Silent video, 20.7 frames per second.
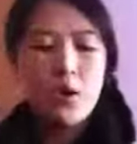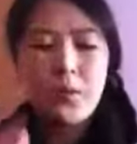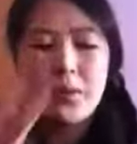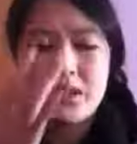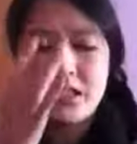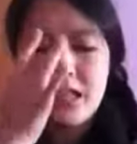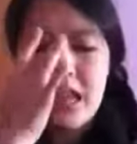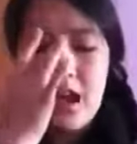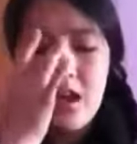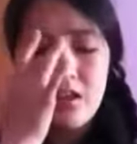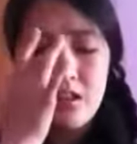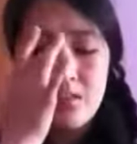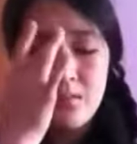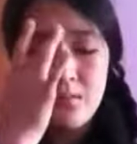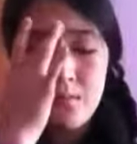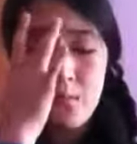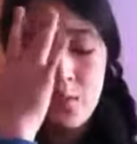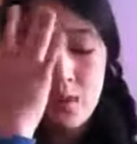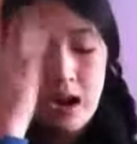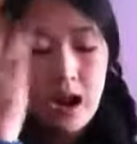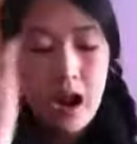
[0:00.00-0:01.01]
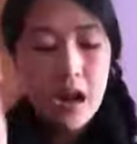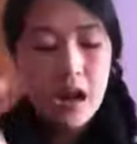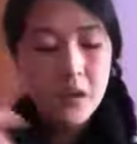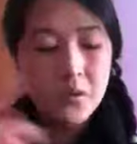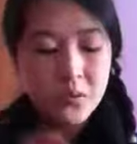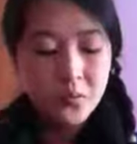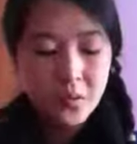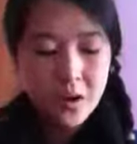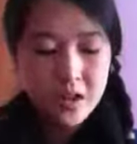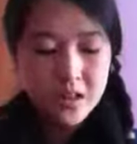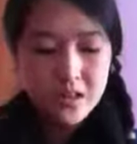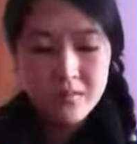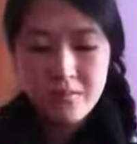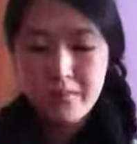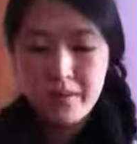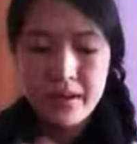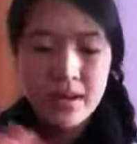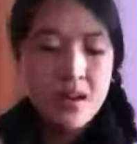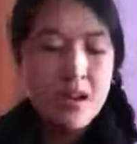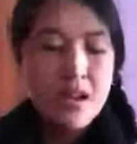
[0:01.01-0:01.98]
I would style them or how I would wear
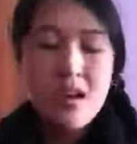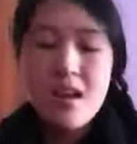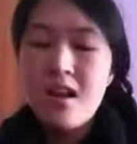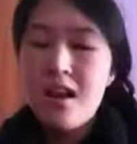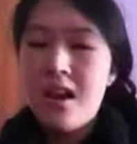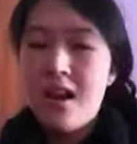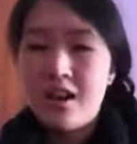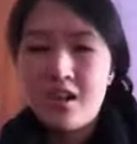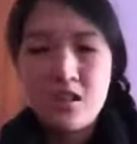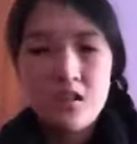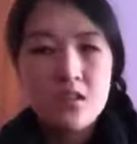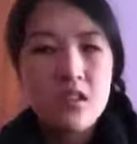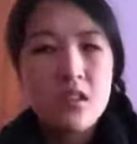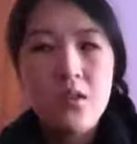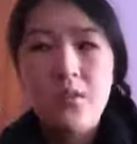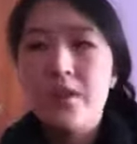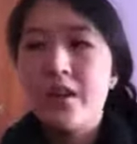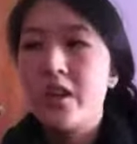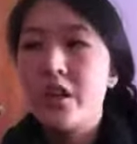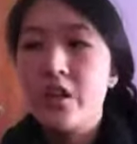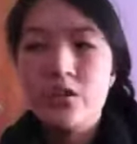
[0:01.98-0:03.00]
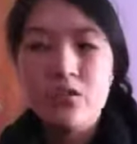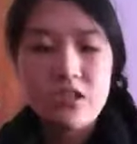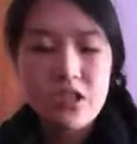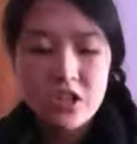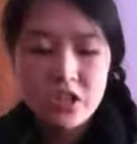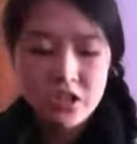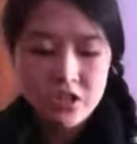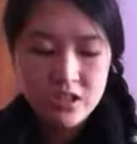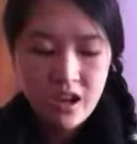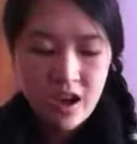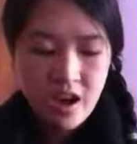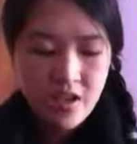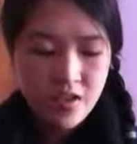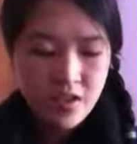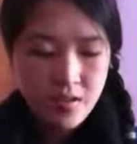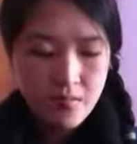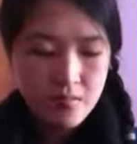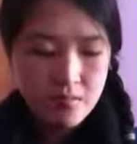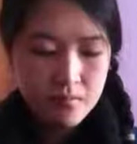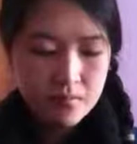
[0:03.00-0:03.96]
them, but I just thought they were cute, so I just got
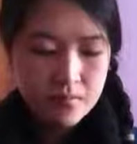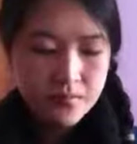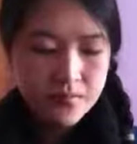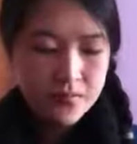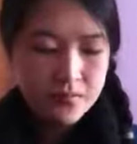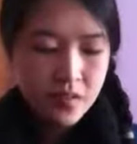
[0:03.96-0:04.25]
them.